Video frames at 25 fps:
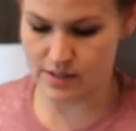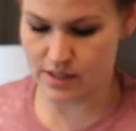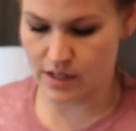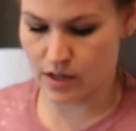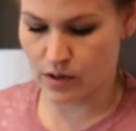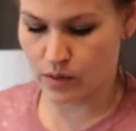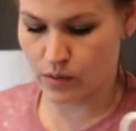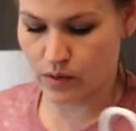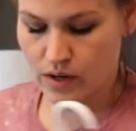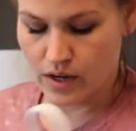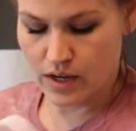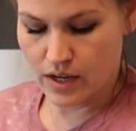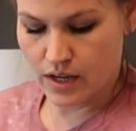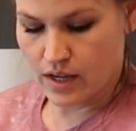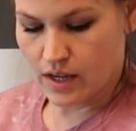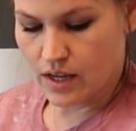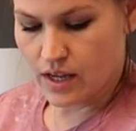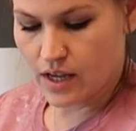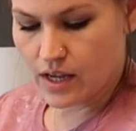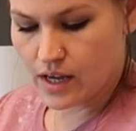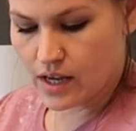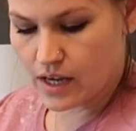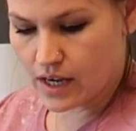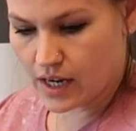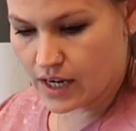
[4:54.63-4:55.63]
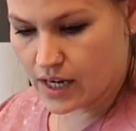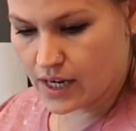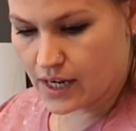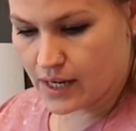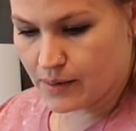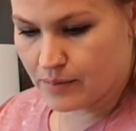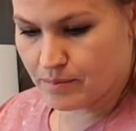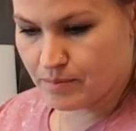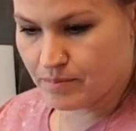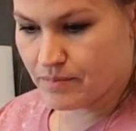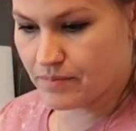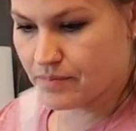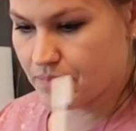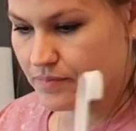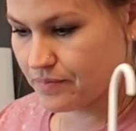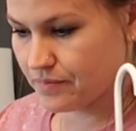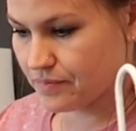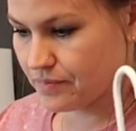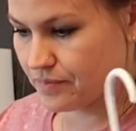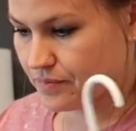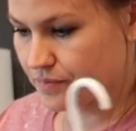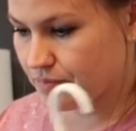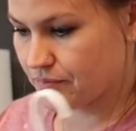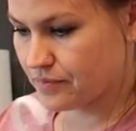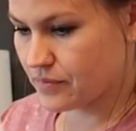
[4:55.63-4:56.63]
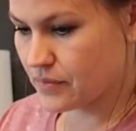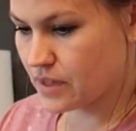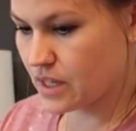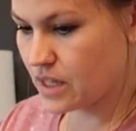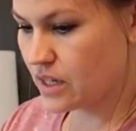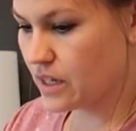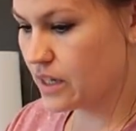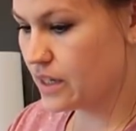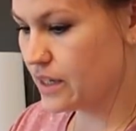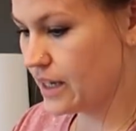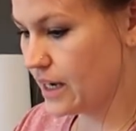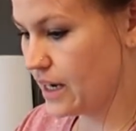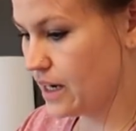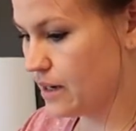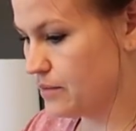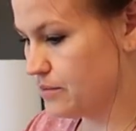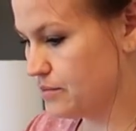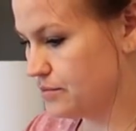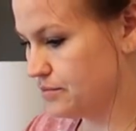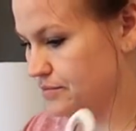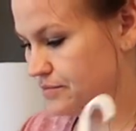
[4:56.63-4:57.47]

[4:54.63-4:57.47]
So um yeah.